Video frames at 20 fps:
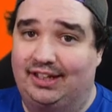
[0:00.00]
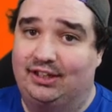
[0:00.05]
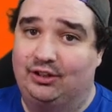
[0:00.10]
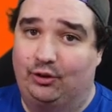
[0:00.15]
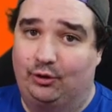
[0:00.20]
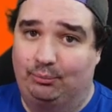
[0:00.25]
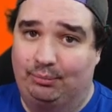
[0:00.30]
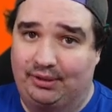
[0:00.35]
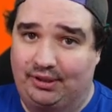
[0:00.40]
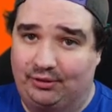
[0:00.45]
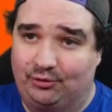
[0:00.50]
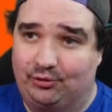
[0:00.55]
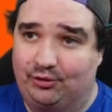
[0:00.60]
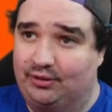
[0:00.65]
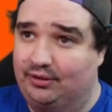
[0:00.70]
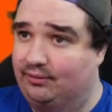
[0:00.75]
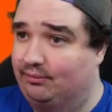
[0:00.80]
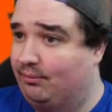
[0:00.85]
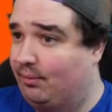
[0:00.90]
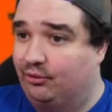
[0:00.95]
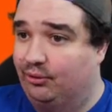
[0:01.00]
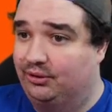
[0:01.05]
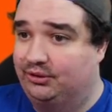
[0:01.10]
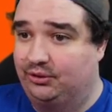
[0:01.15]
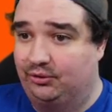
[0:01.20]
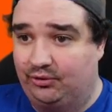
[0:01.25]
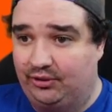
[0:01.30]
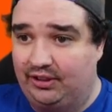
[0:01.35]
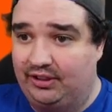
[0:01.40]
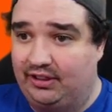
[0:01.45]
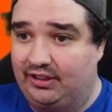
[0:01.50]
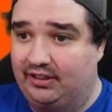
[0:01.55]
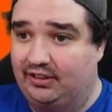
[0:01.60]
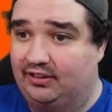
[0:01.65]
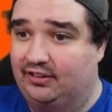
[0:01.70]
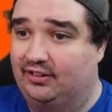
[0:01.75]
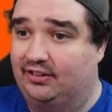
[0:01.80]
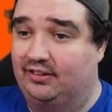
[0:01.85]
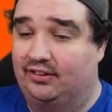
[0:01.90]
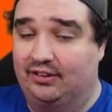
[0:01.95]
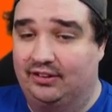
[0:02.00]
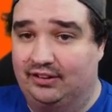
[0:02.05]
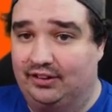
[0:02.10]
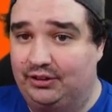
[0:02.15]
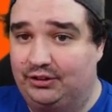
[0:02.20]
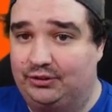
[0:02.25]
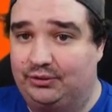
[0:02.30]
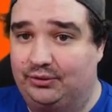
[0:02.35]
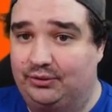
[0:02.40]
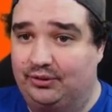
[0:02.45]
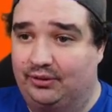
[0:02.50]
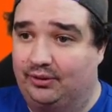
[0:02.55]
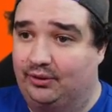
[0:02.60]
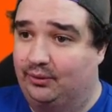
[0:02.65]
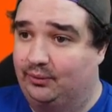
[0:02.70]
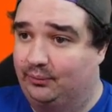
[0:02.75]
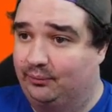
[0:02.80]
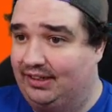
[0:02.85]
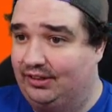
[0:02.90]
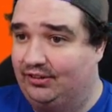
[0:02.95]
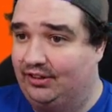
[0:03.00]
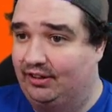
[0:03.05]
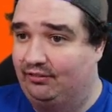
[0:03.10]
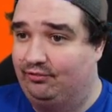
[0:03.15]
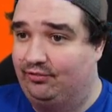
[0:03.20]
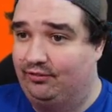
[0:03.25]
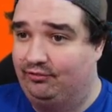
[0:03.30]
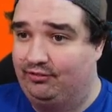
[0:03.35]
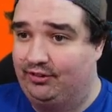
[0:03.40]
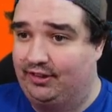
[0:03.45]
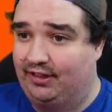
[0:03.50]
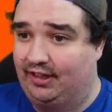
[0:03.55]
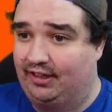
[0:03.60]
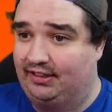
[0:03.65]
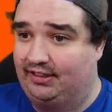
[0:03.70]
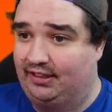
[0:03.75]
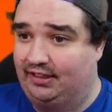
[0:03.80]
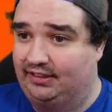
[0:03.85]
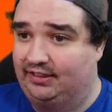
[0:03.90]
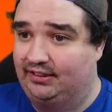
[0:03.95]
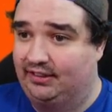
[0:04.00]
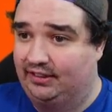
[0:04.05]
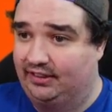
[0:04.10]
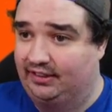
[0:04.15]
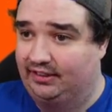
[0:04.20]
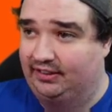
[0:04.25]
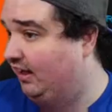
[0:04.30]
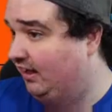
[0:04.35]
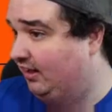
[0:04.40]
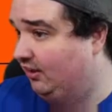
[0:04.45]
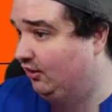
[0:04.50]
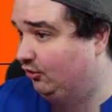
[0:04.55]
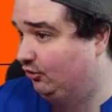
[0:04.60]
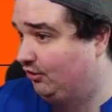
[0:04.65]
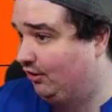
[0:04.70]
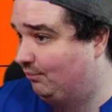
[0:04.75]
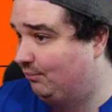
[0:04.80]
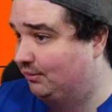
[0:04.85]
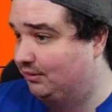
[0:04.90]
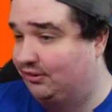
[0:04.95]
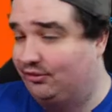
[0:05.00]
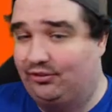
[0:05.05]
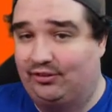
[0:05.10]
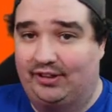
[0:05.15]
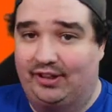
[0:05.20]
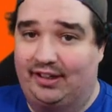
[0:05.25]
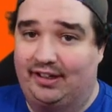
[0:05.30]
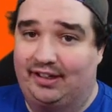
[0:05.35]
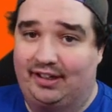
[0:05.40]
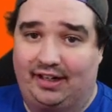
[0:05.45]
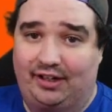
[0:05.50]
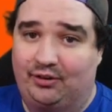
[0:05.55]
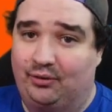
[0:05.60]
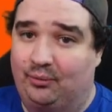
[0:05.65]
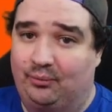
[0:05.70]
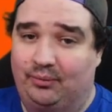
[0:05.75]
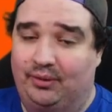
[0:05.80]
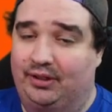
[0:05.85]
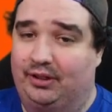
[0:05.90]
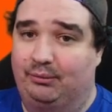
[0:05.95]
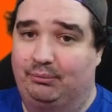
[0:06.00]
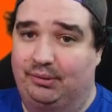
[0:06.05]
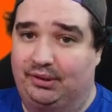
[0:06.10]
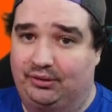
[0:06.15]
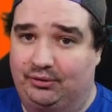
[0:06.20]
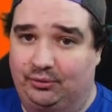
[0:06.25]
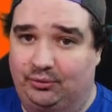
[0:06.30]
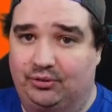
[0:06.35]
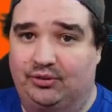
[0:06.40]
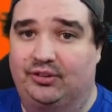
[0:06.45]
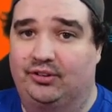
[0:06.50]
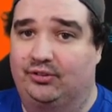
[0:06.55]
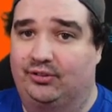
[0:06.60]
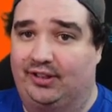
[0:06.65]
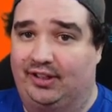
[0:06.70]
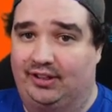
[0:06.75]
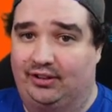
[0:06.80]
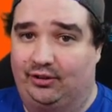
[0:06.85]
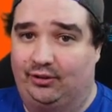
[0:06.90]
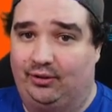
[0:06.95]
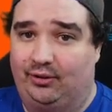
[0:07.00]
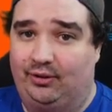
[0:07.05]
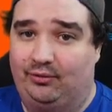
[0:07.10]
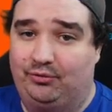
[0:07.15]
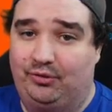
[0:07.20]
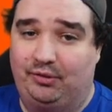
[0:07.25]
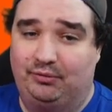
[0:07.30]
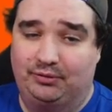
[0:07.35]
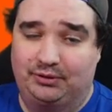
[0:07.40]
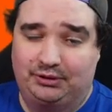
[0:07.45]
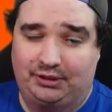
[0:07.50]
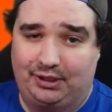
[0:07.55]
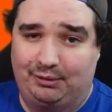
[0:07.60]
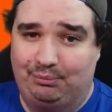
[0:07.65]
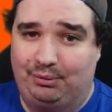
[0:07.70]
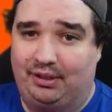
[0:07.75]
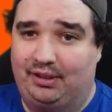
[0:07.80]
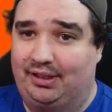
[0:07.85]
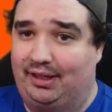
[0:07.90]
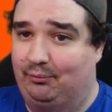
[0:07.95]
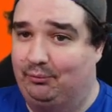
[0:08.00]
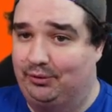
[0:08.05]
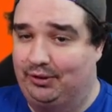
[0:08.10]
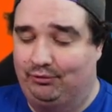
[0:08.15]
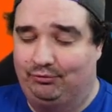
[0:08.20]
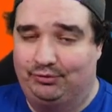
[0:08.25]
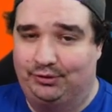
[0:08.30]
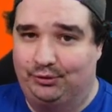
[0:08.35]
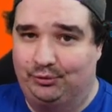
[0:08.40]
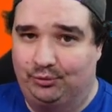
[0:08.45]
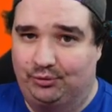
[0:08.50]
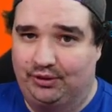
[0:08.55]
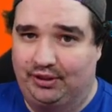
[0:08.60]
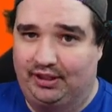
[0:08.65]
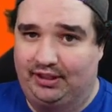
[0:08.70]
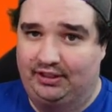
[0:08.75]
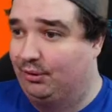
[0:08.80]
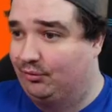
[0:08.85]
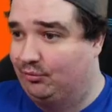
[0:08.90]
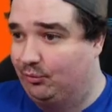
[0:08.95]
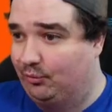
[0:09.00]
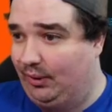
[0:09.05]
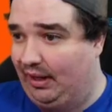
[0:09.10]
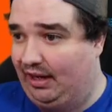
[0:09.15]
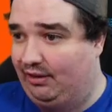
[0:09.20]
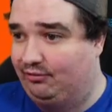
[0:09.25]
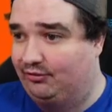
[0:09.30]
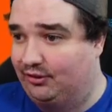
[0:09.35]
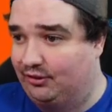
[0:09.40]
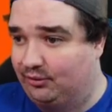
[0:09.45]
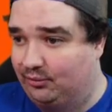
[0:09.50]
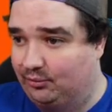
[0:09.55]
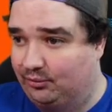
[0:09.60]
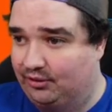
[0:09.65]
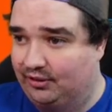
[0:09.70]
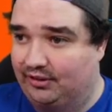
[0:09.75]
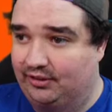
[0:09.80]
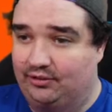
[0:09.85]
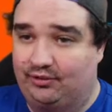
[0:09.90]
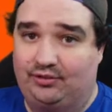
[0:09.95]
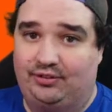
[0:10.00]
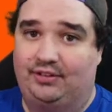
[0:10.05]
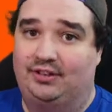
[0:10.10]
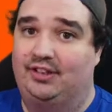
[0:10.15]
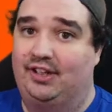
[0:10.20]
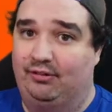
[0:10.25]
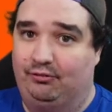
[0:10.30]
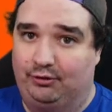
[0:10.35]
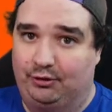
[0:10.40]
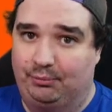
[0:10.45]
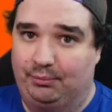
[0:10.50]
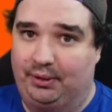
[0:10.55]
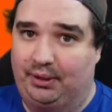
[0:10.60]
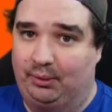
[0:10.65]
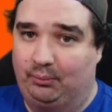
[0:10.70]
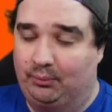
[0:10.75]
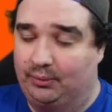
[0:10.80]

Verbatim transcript: a little bit easier. So as you see here, the Litra Glow is at $59.99 and it does come with this stand and I don't recommend using the stand at all. If you have a tripod, I would definitely use that. But if you have to use this, definitely make it